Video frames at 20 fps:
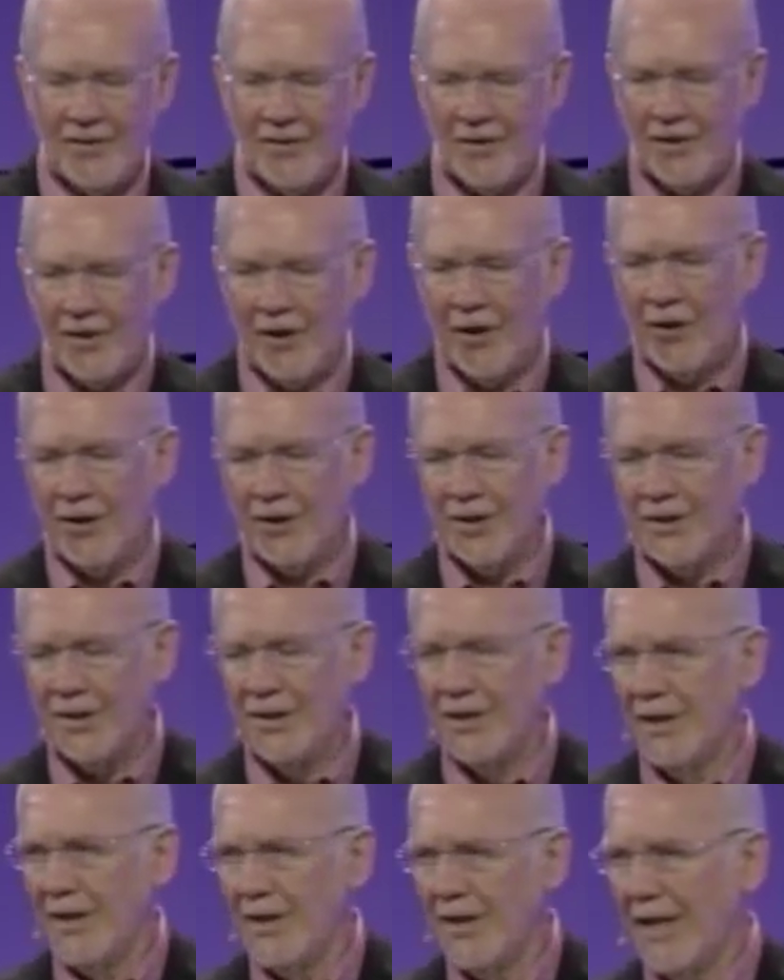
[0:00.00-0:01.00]
Lord,
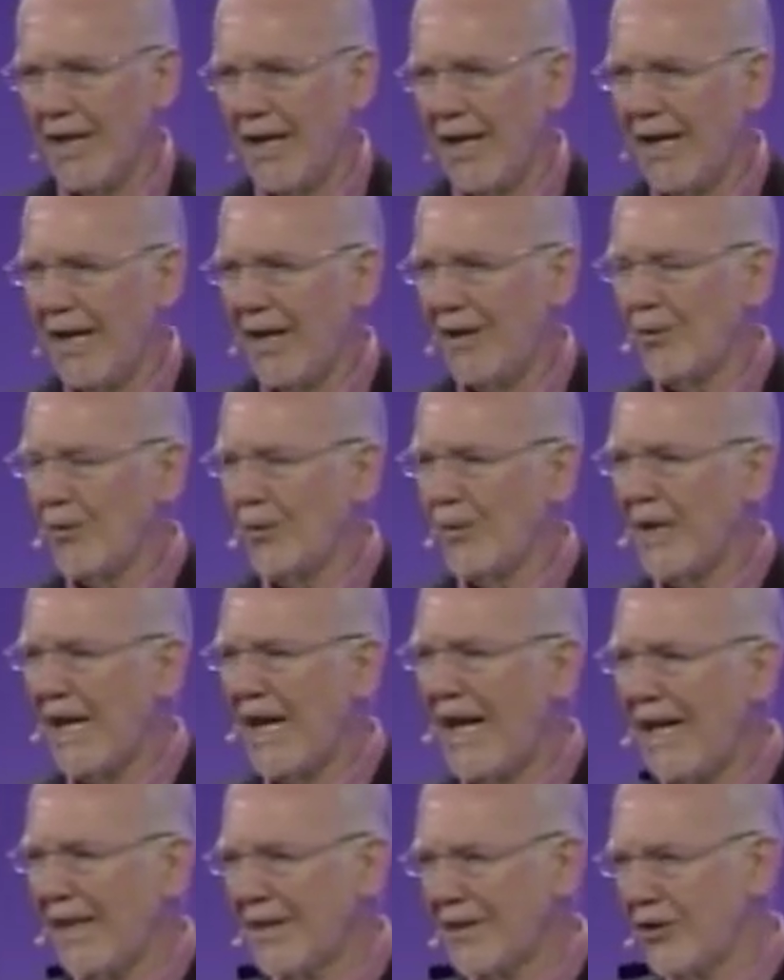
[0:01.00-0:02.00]
we
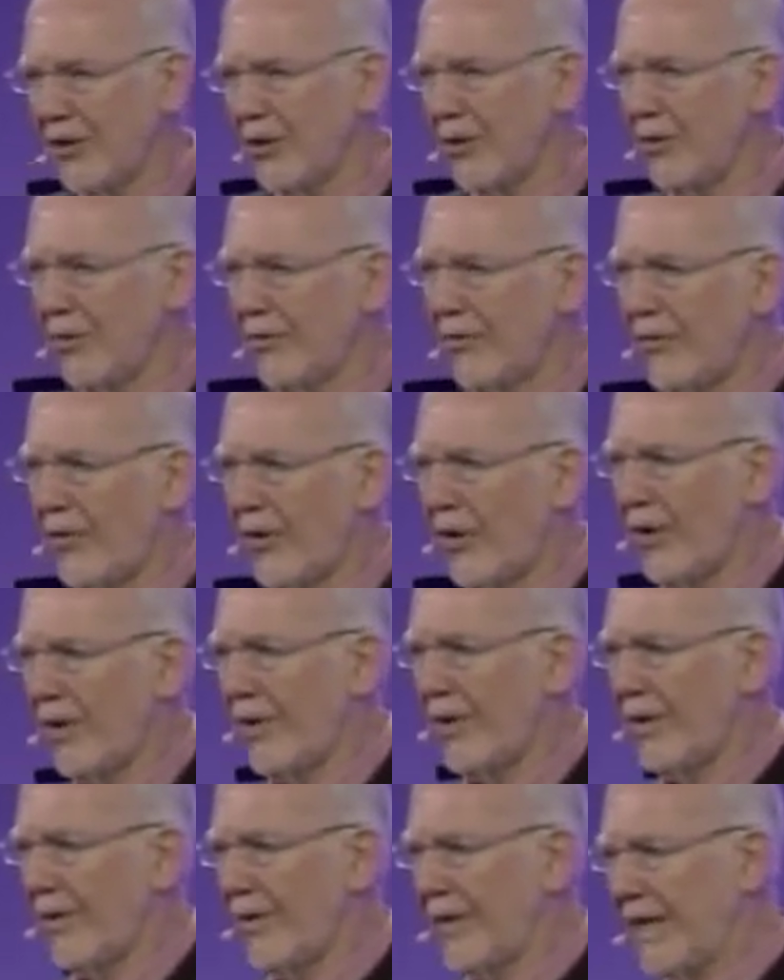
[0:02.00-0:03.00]
ask you
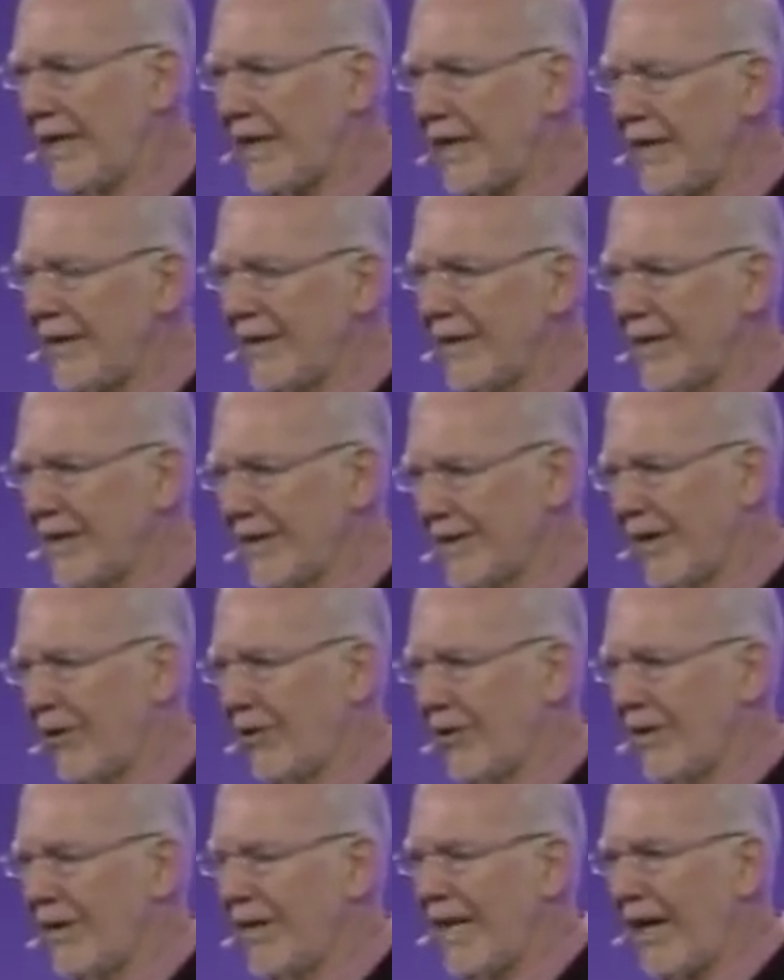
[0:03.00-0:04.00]
for the heathen as
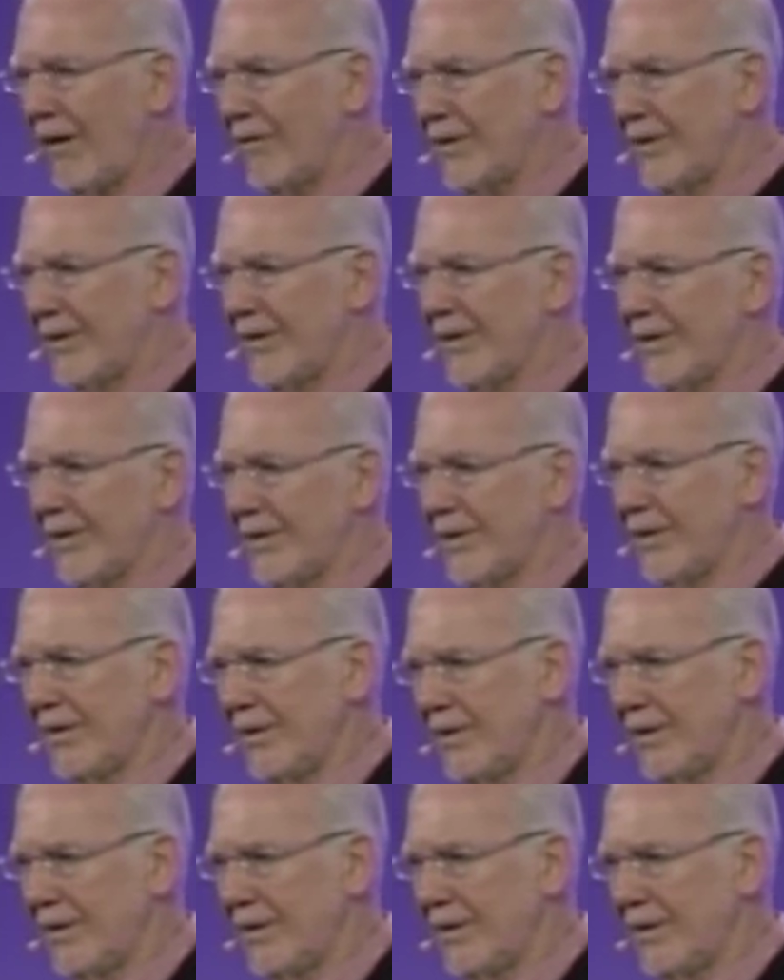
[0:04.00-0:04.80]
our inheritance.